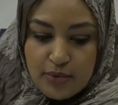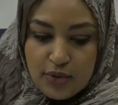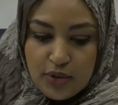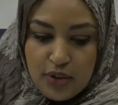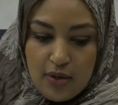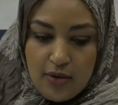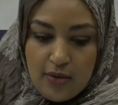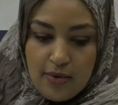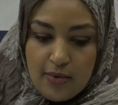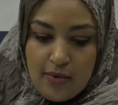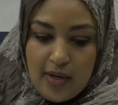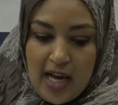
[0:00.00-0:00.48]

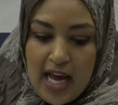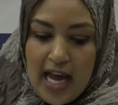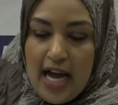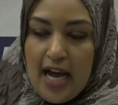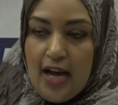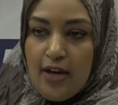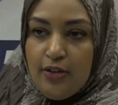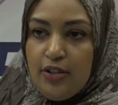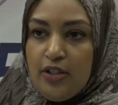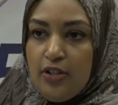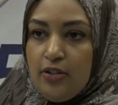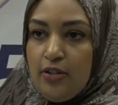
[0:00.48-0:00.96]
So
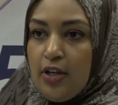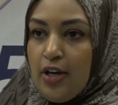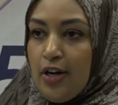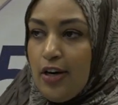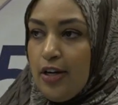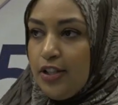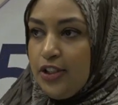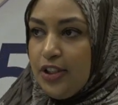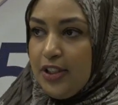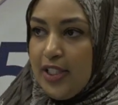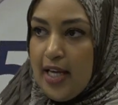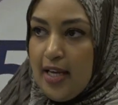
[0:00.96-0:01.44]
how do you
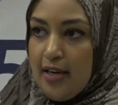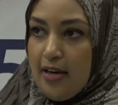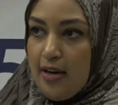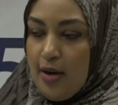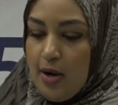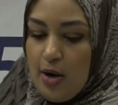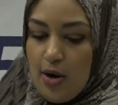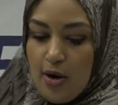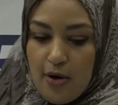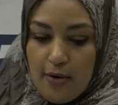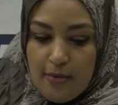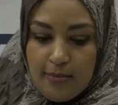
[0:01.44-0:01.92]
encourage that at
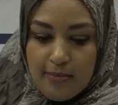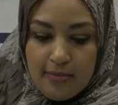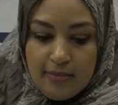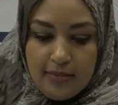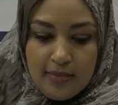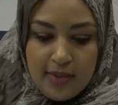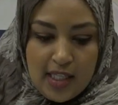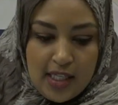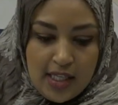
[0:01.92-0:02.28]
home?